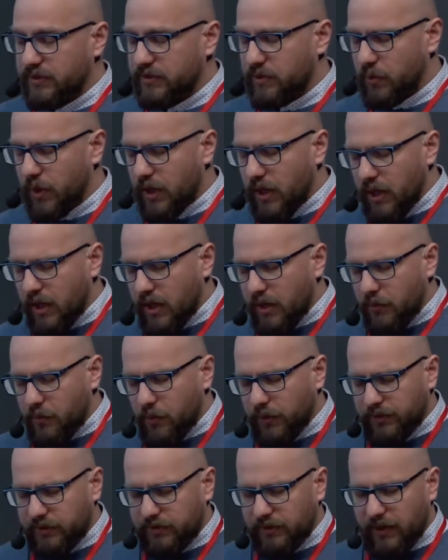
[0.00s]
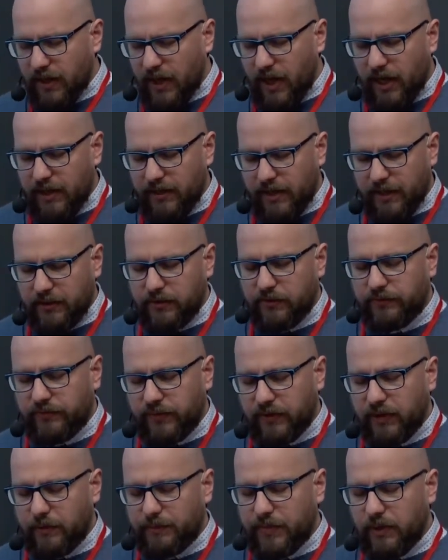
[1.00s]
So what I like to
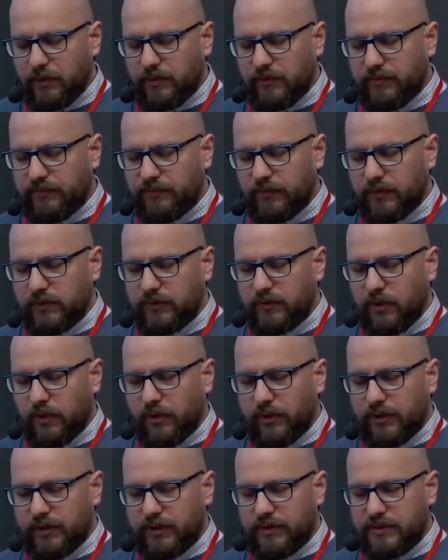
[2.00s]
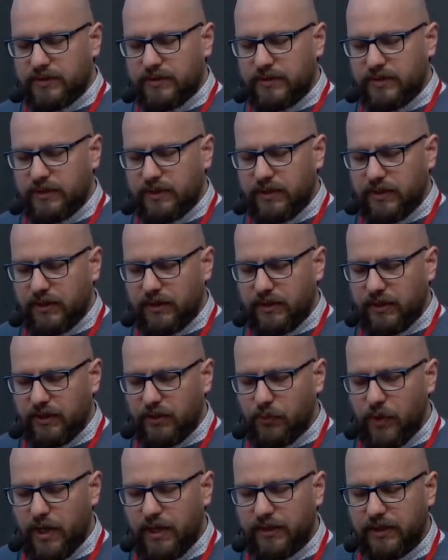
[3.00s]
think about fault tolerance in
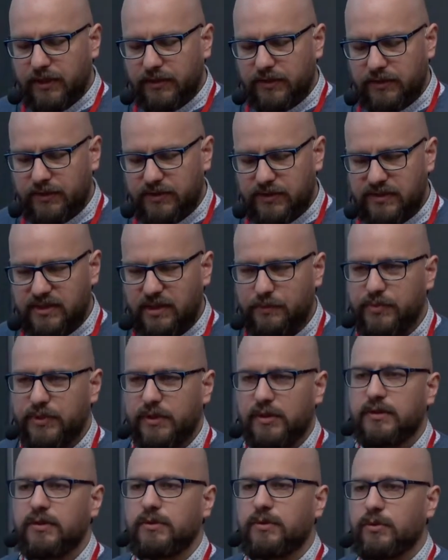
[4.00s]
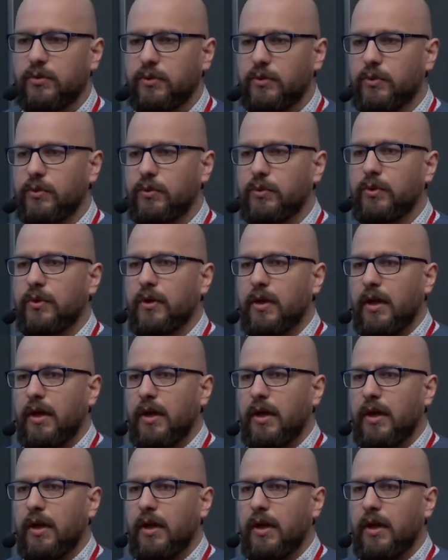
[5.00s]
a way that this is ability to